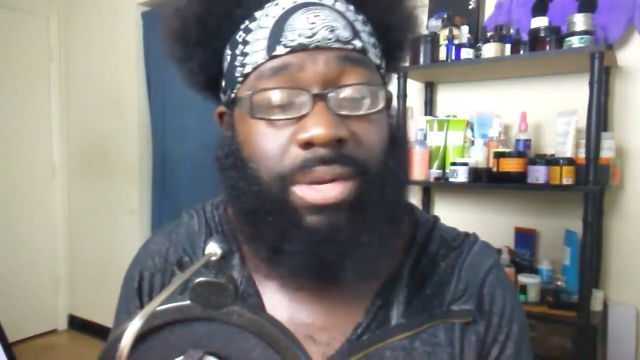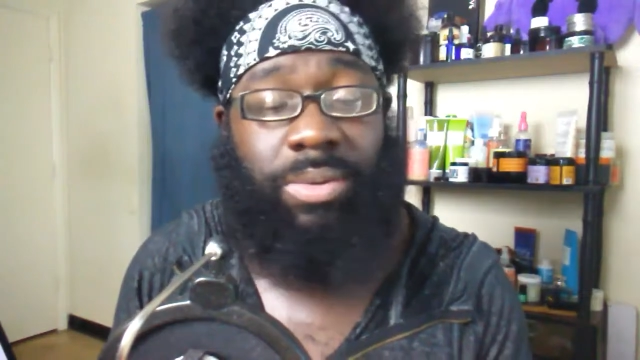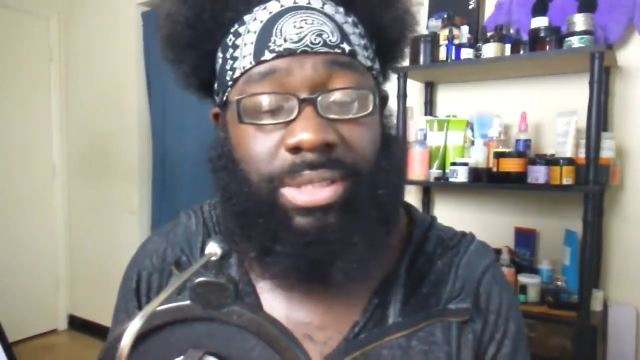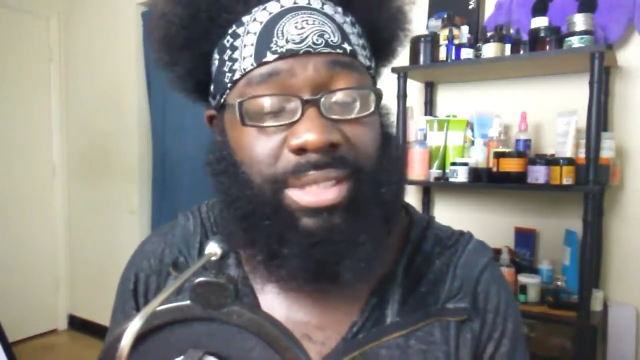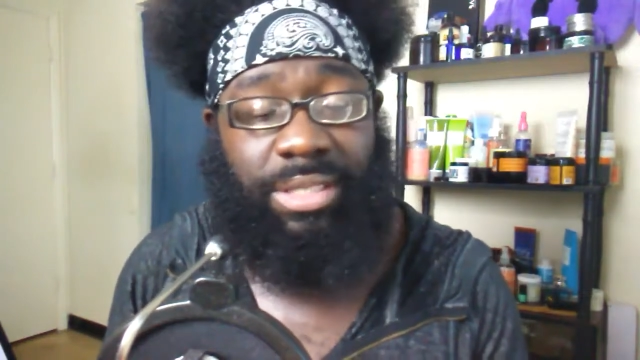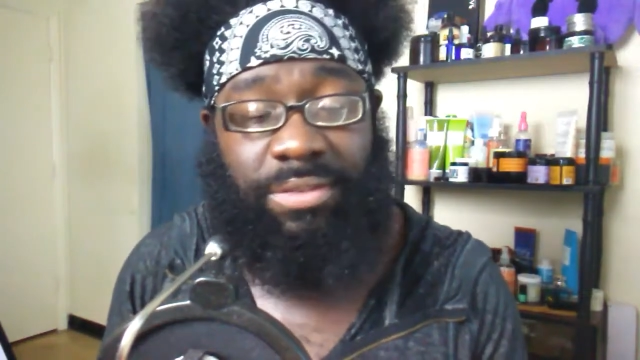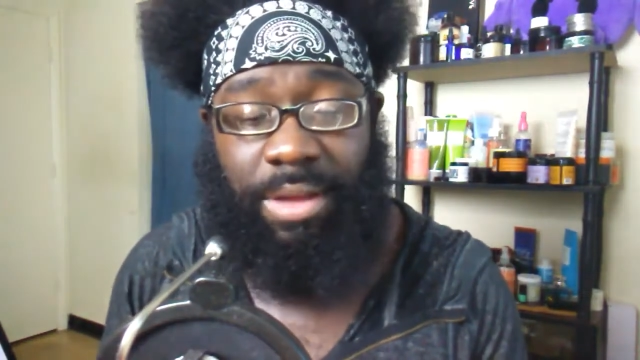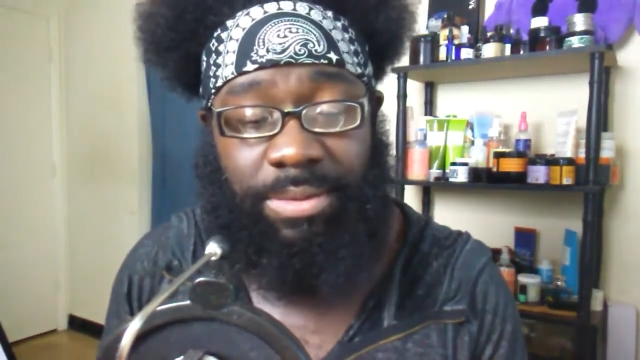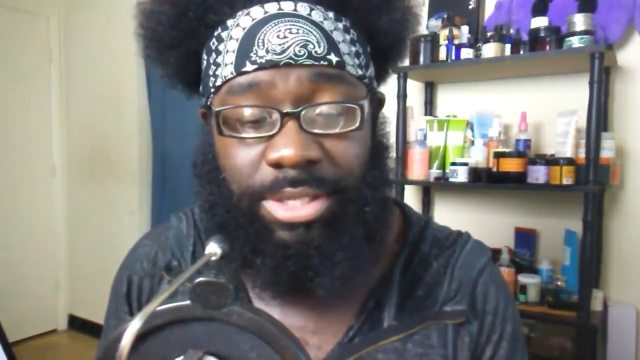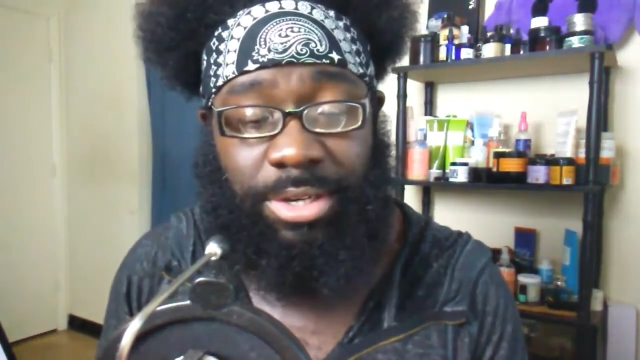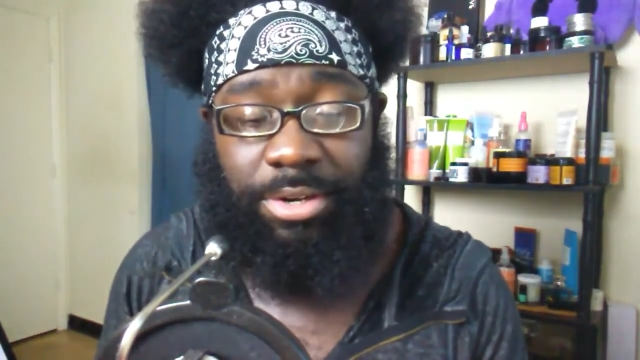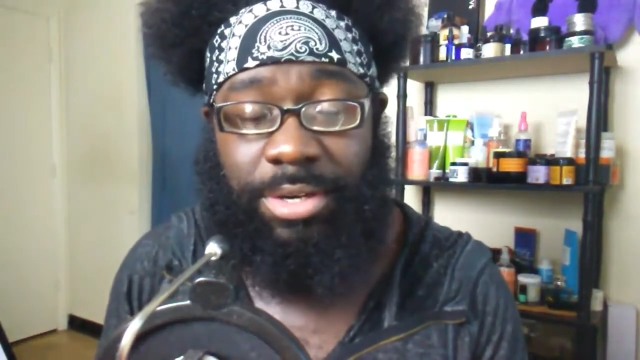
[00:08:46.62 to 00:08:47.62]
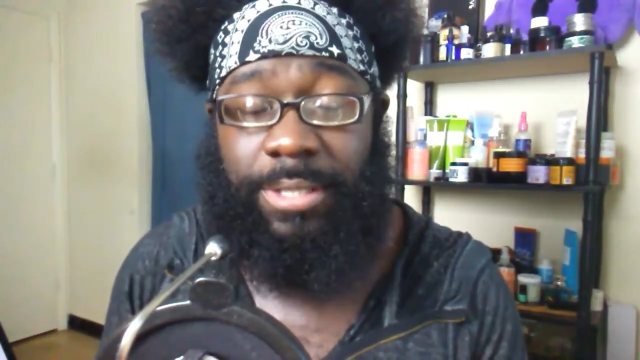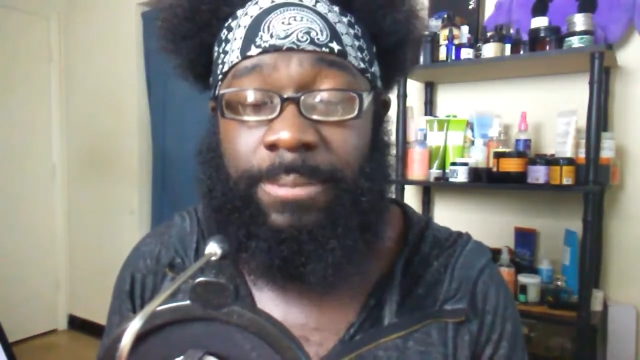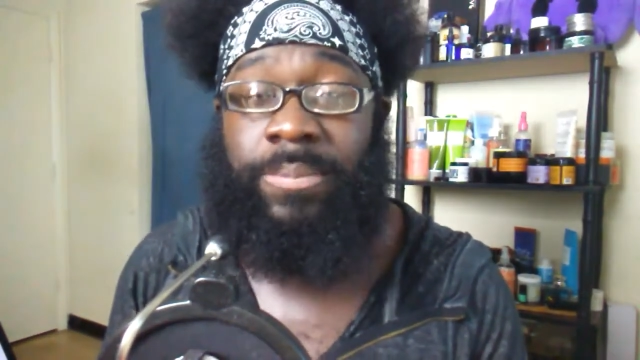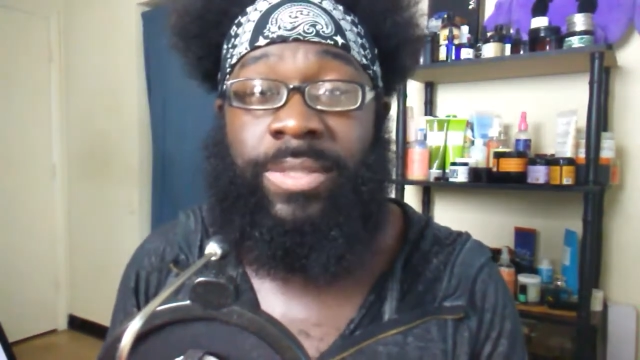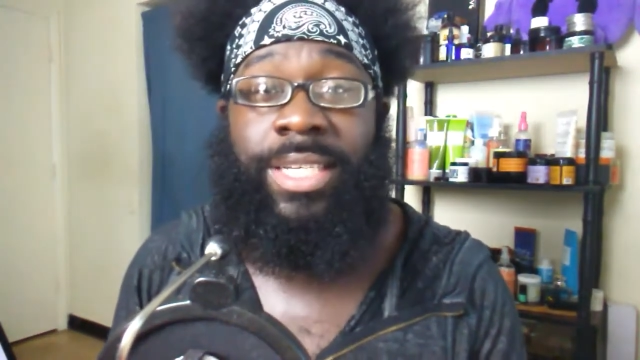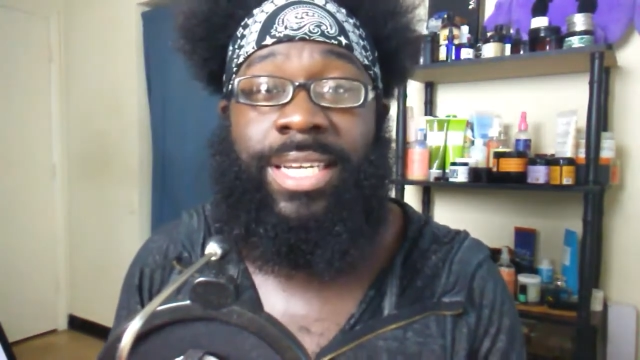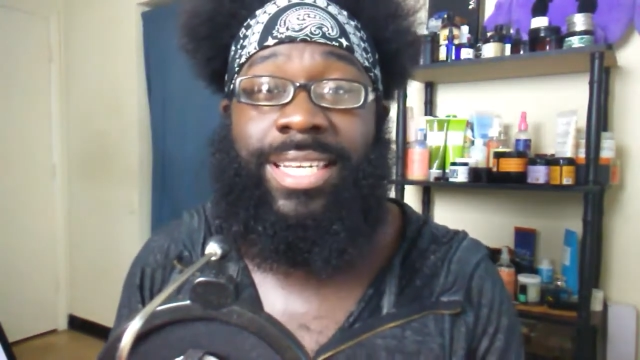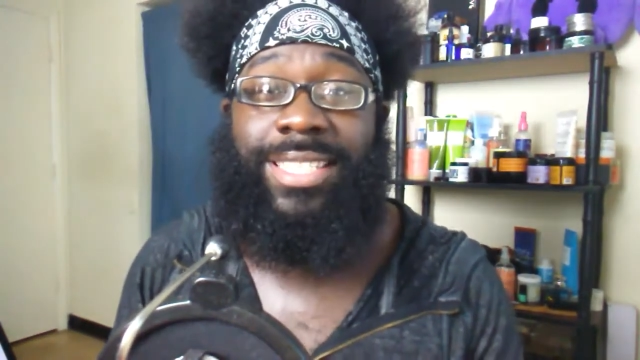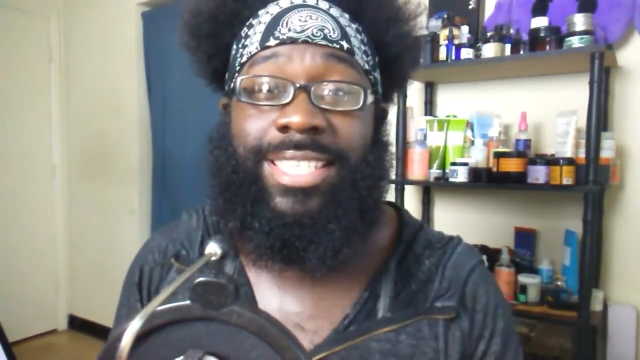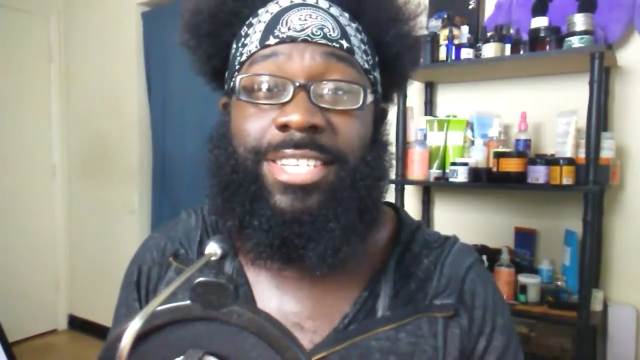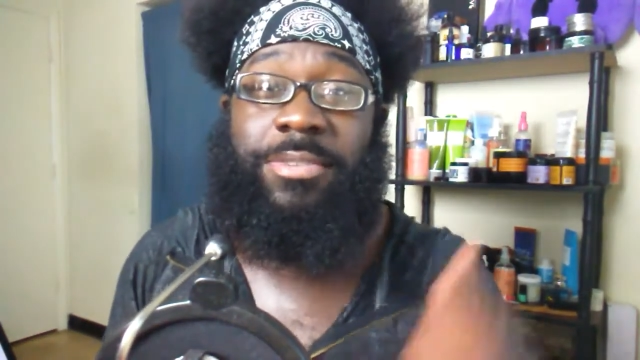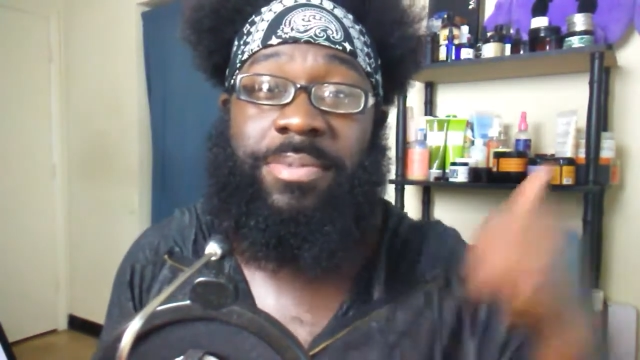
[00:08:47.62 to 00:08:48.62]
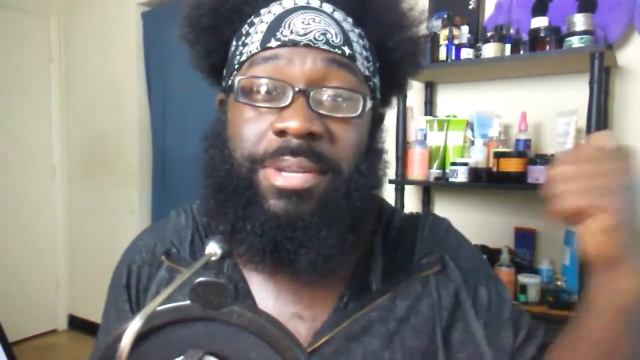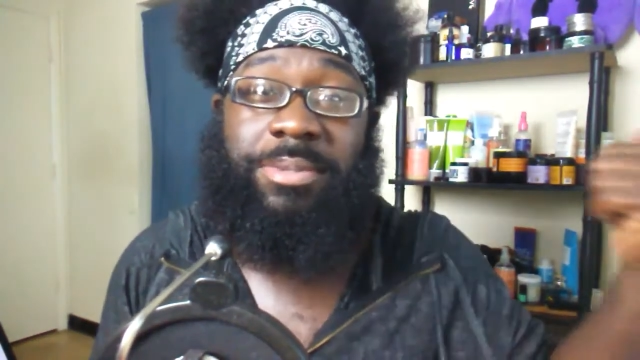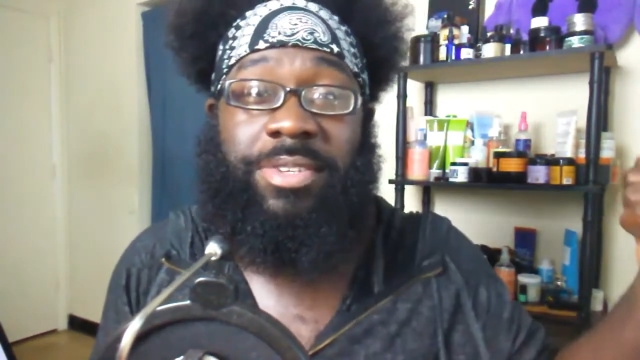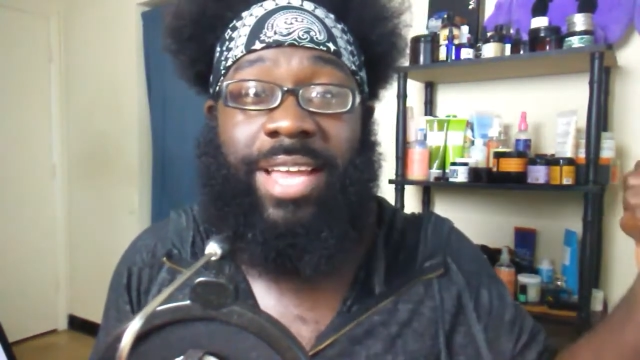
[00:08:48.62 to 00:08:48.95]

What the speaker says: that was enough. I was hungry because they hooked me up